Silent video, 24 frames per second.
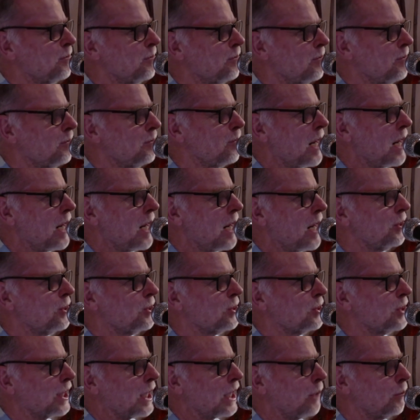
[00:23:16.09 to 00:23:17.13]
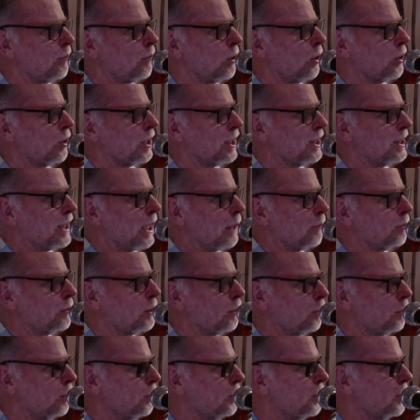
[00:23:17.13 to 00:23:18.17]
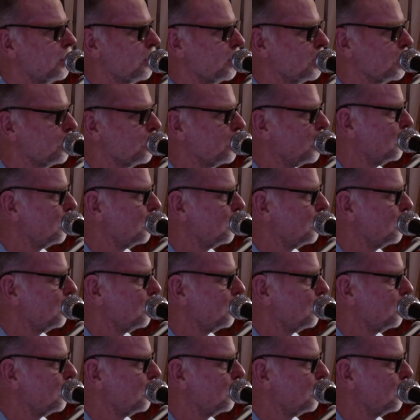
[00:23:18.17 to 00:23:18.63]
Mara used to come along and tempt the Buddha as well.